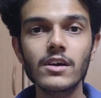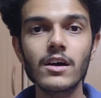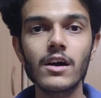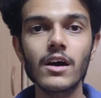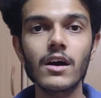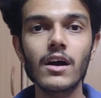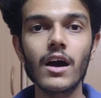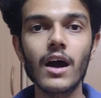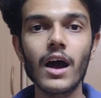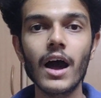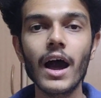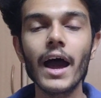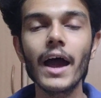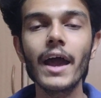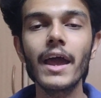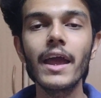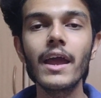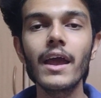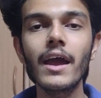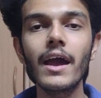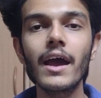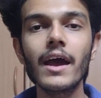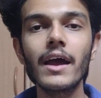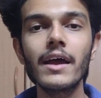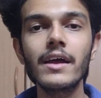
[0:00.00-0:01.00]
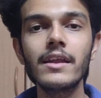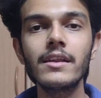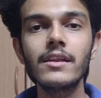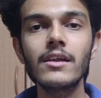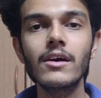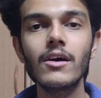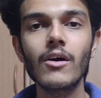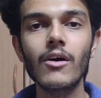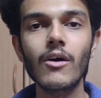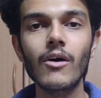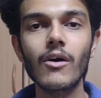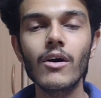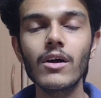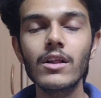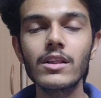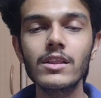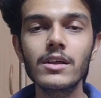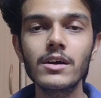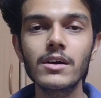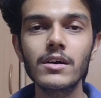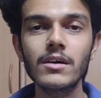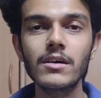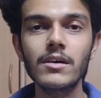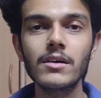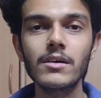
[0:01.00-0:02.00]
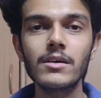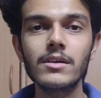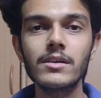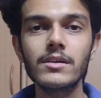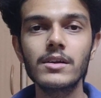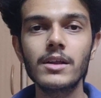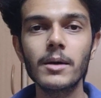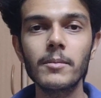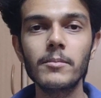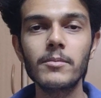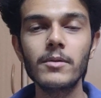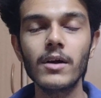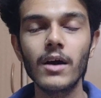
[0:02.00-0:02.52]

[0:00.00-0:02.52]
I and all the